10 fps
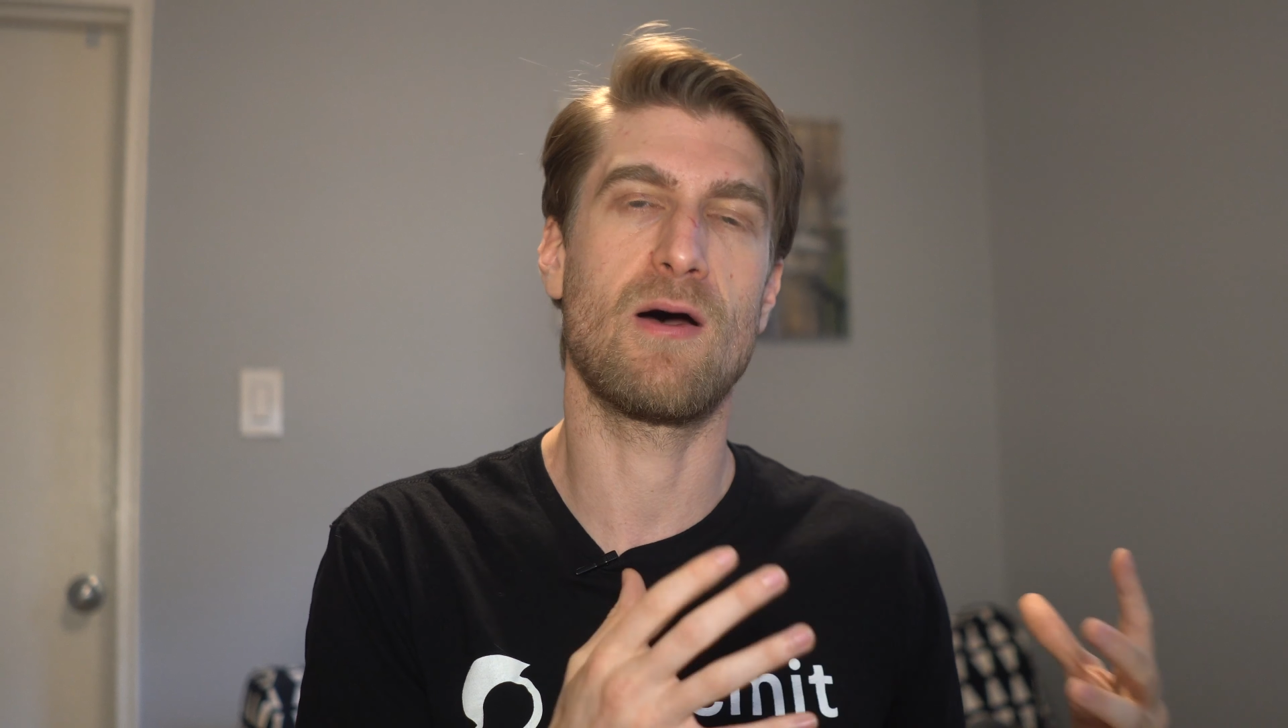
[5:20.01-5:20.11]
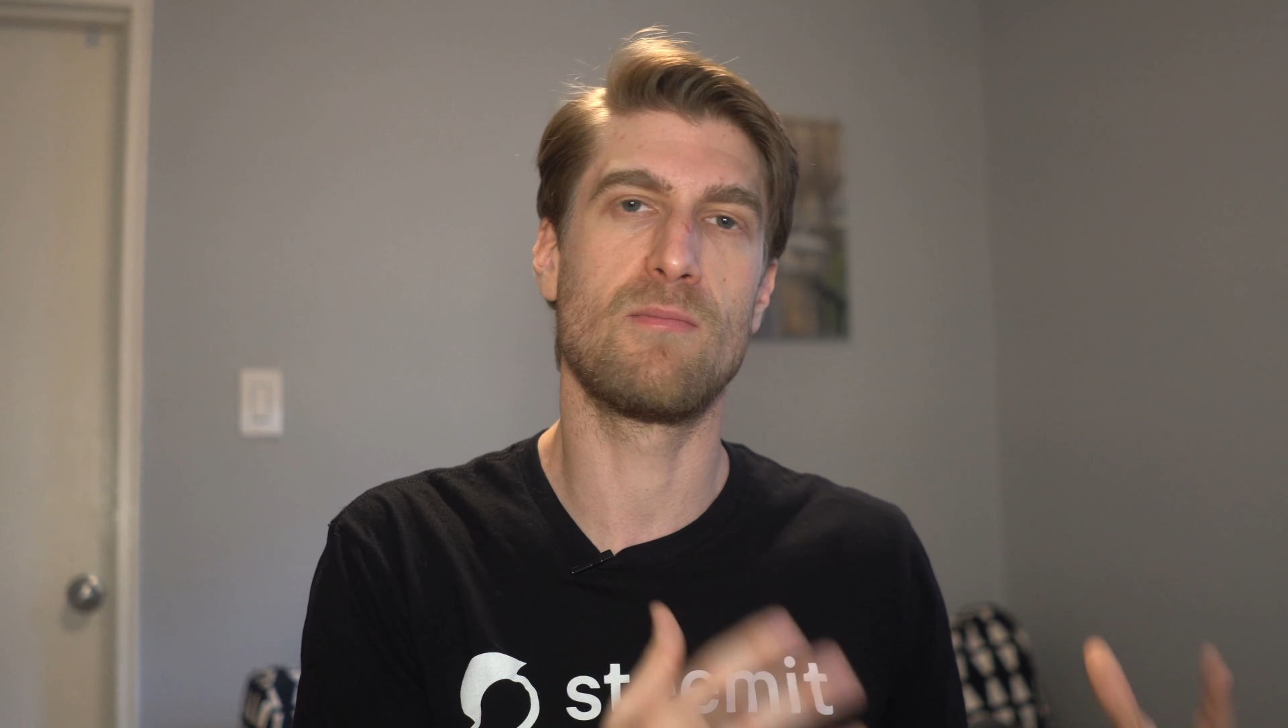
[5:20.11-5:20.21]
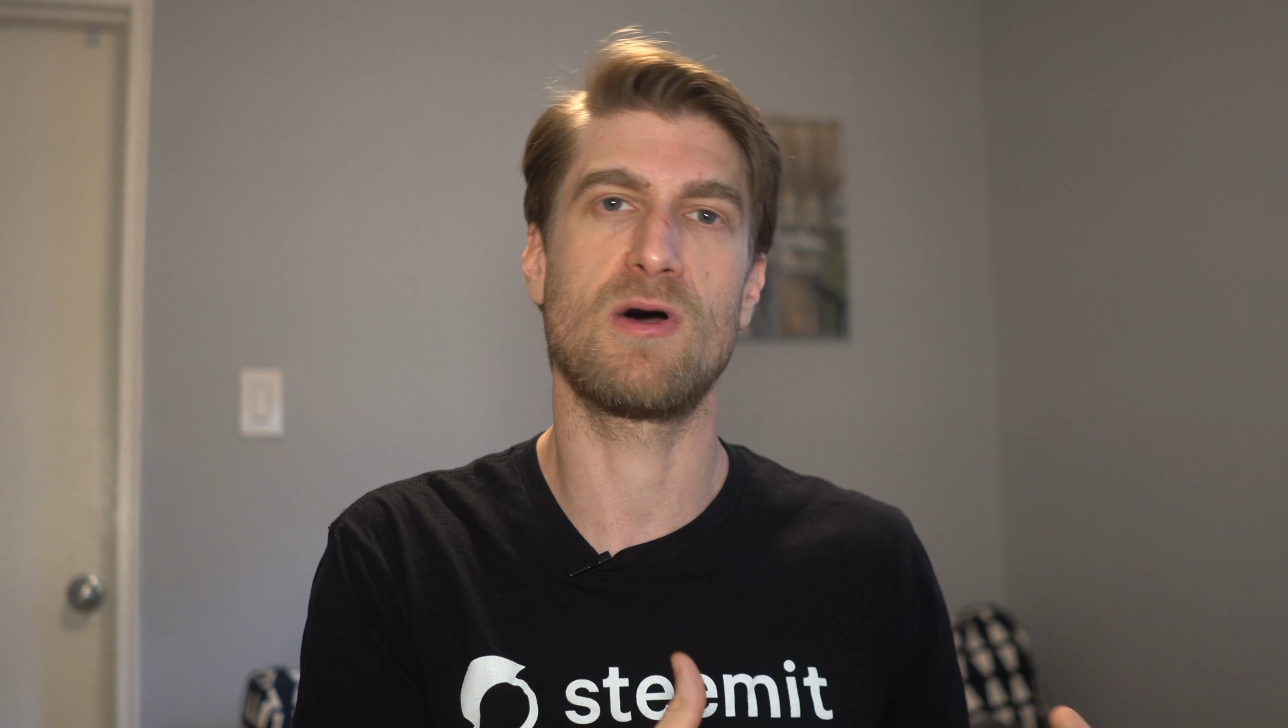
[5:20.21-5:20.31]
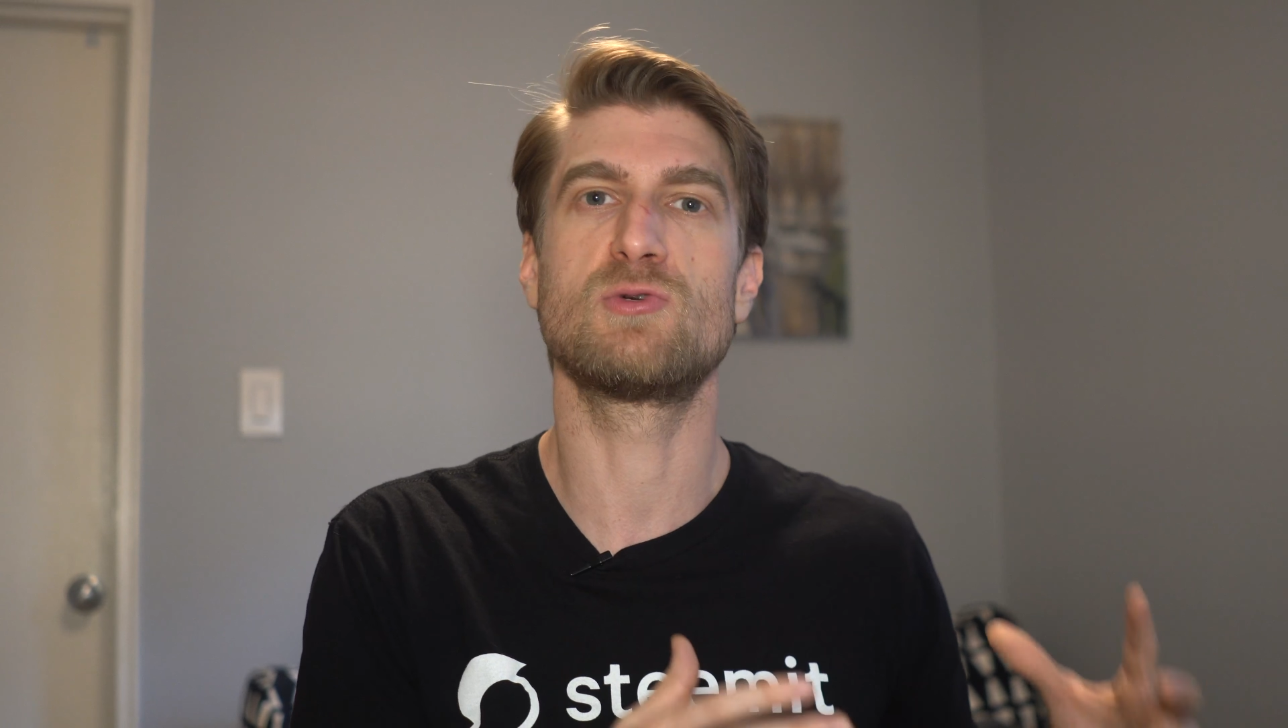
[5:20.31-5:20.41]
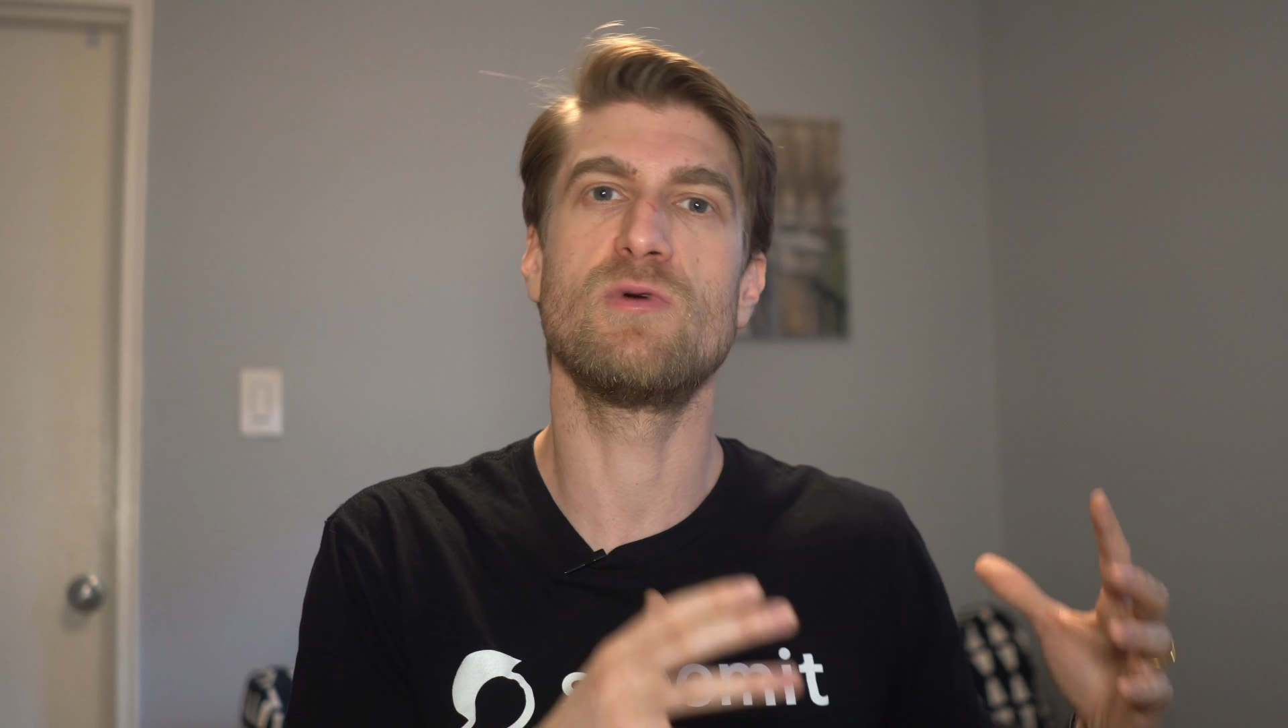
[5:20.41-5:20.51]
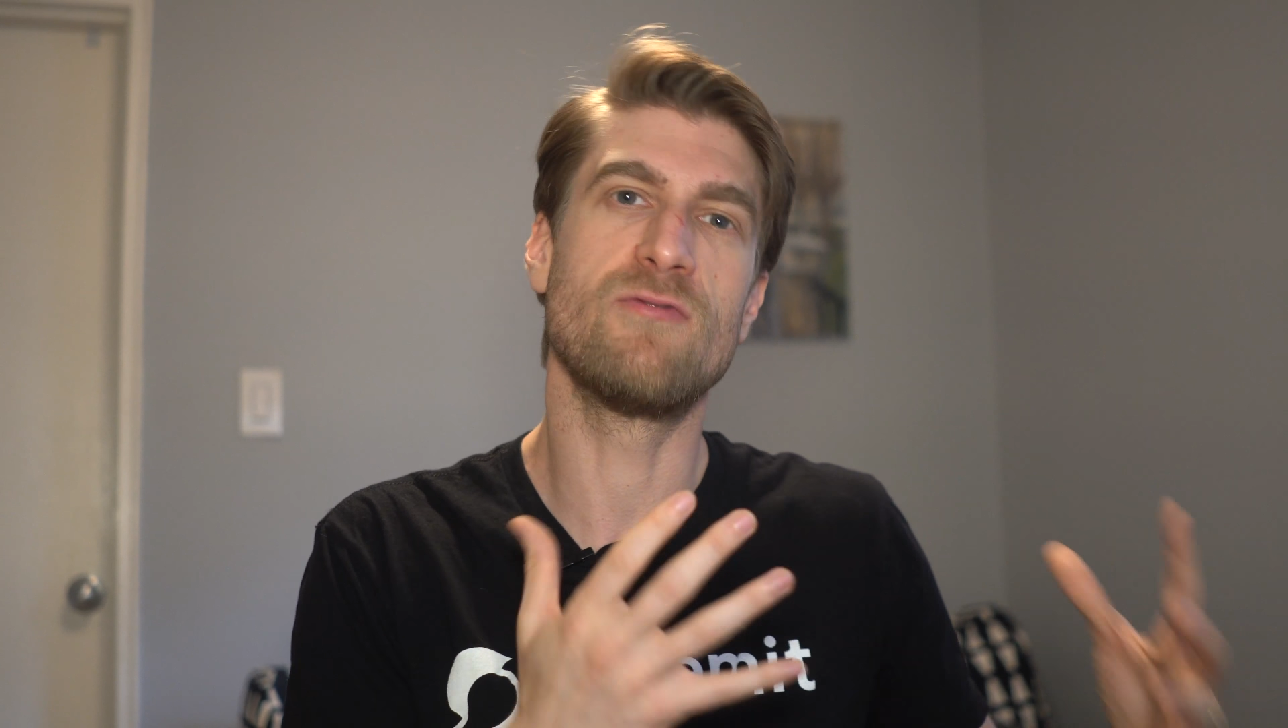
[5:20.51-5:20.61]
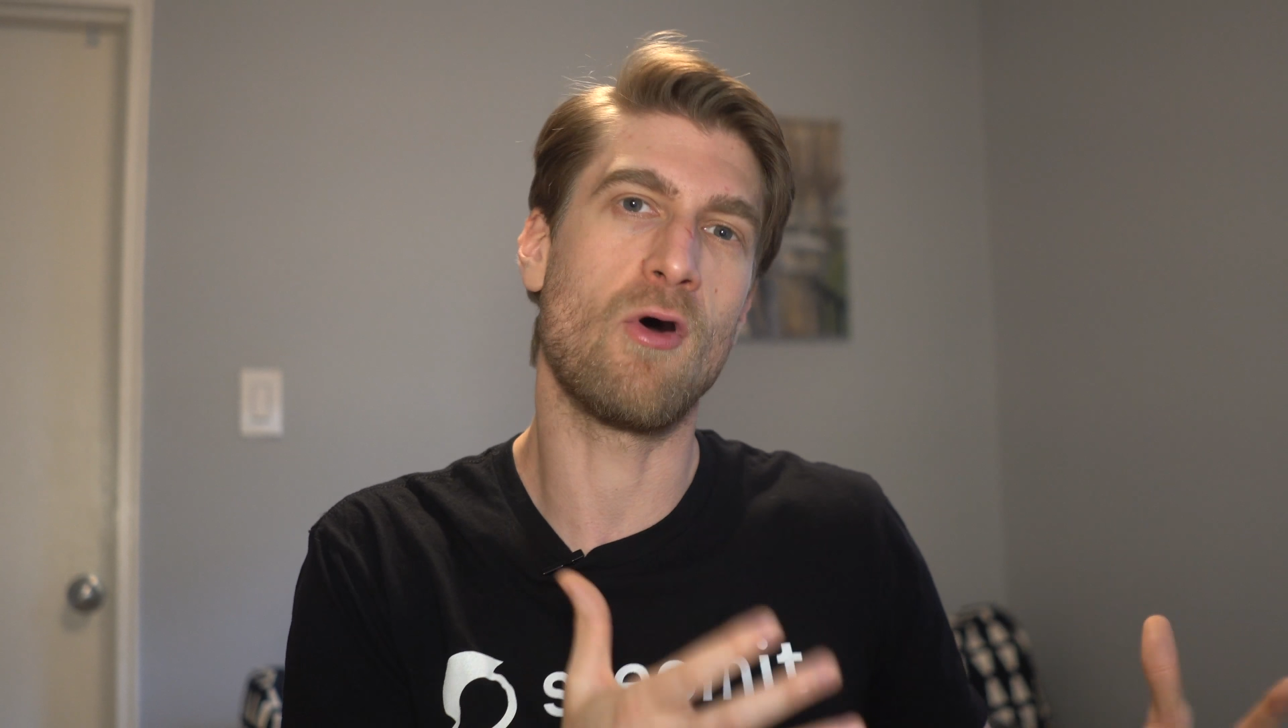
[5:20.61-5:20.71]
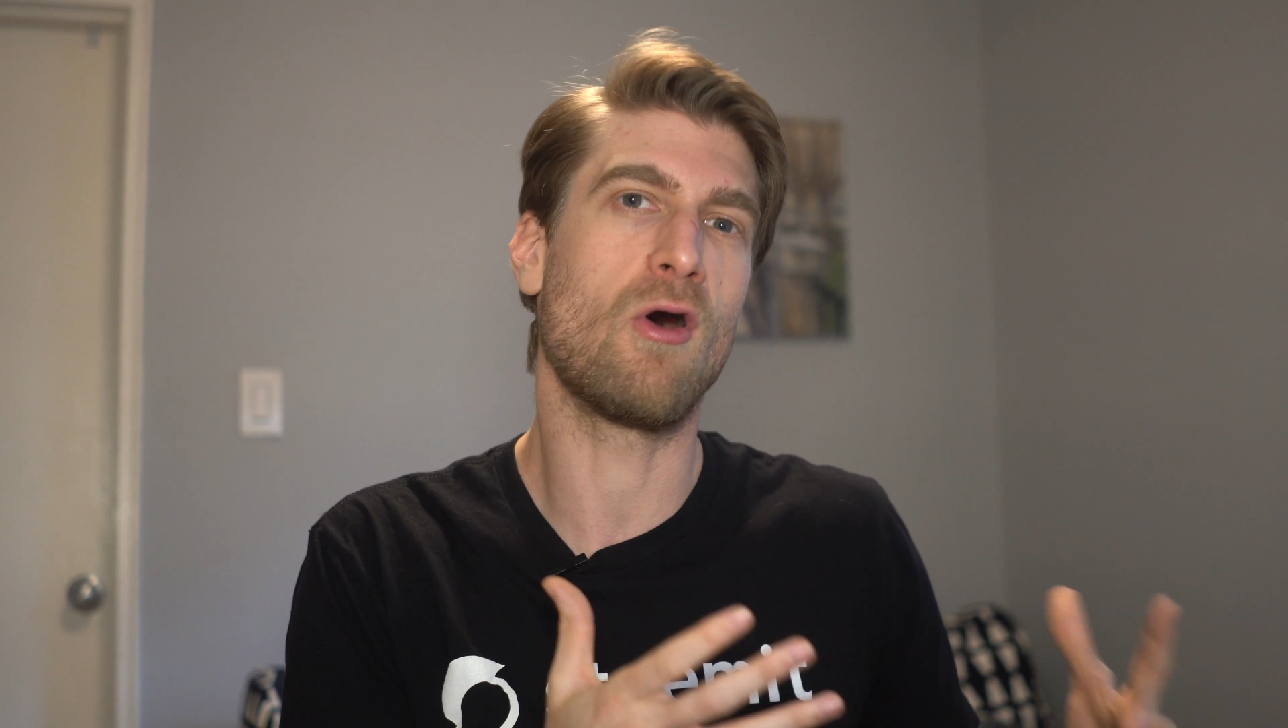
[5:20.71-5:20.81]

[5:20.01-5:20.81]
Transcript: how much we've